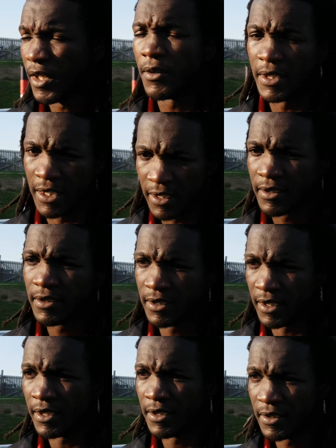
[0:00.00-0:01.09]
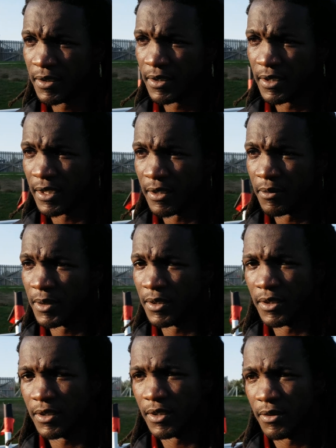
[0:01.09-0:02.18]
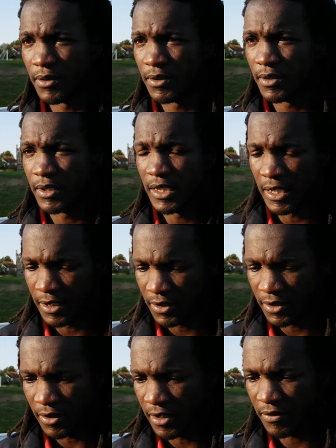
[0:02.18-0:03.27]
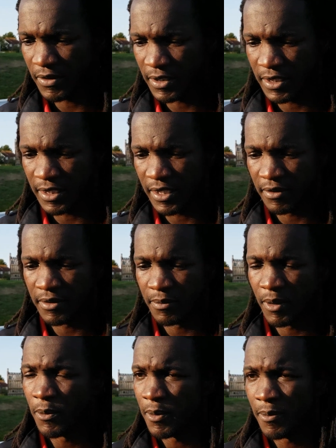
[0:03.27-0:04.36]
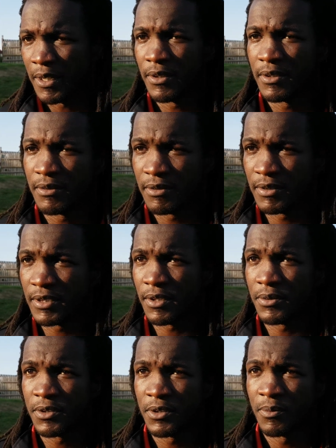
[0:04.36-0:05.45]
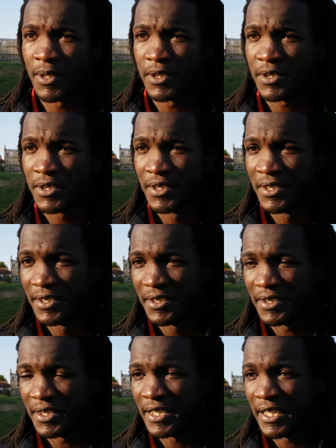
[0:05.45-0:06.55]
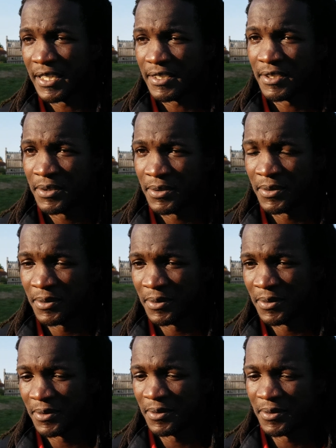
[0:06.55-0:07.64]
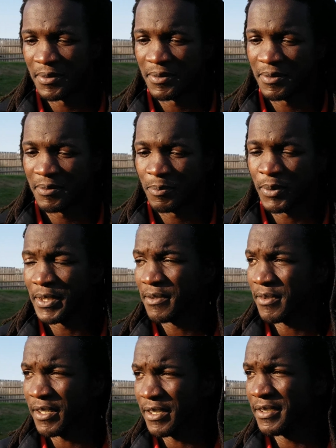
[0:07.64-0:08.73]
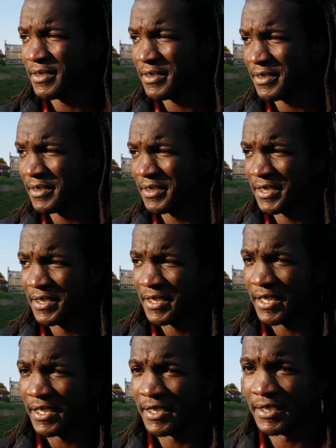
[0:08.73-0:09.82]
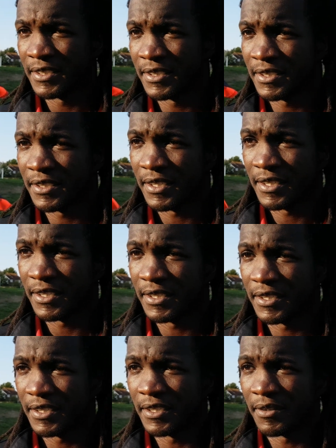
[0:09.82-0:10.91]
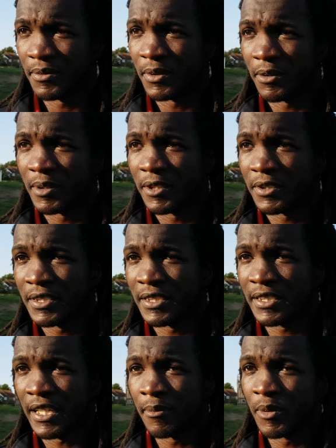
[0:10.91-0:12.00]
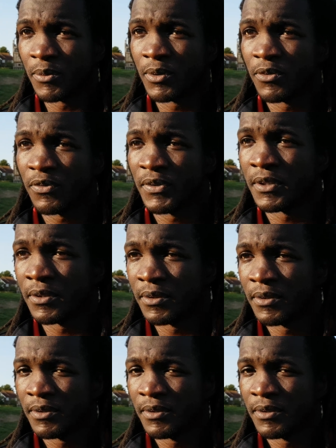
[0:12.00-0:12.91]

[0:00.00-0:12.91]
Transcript: training. Yeah, you don't have to sit there and mope about the result too much. You get to put it right. Yep. And although we lost this game, it will feel